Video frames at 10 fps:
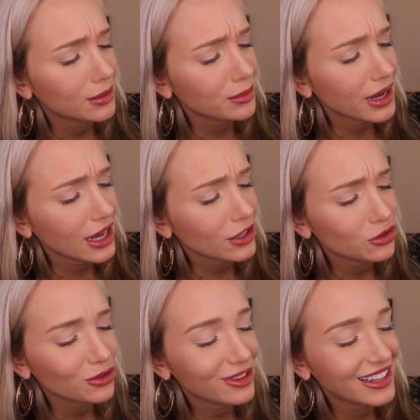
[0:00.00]

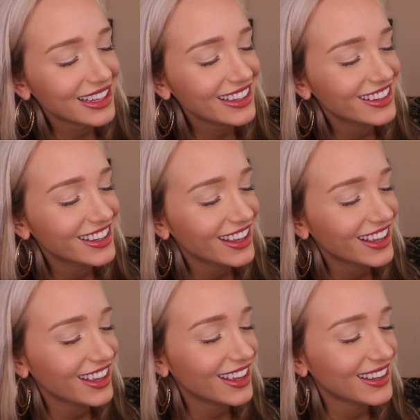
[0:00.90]
patchouli,
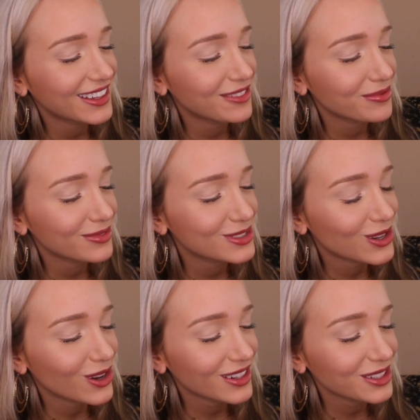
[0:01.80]

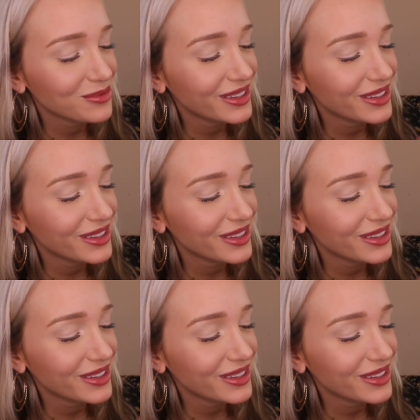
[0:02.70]
tonka